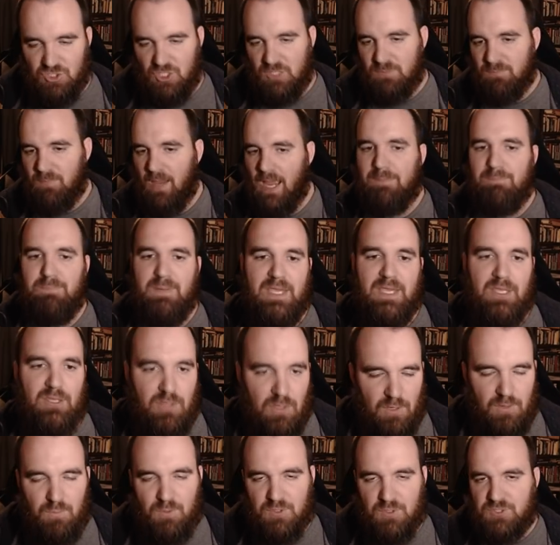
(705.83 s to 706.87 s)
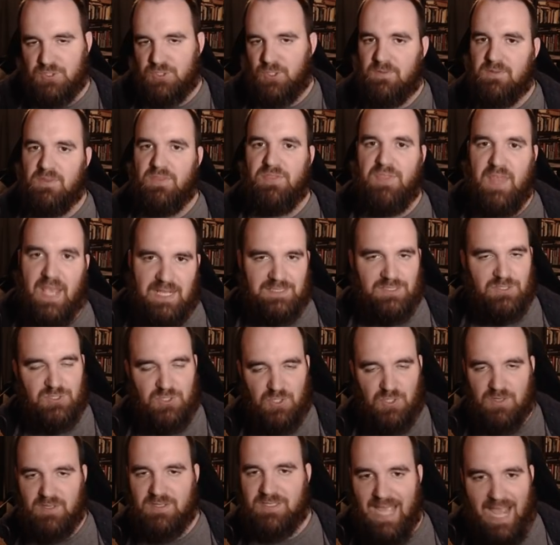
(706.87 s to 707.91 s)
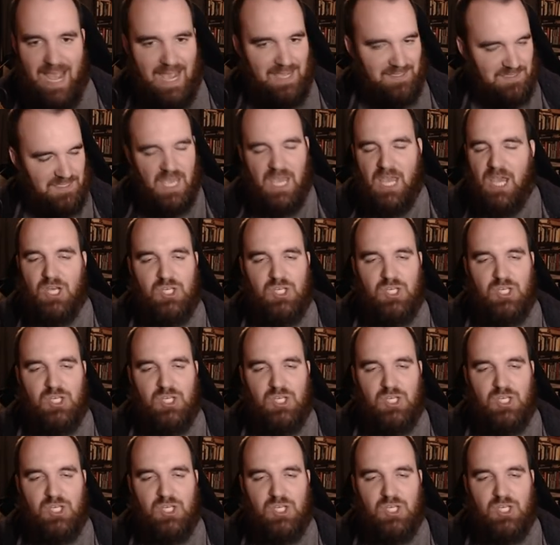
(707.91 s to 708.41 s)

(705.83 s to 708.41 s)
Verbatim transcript: She might be good with certain things and certain tasks.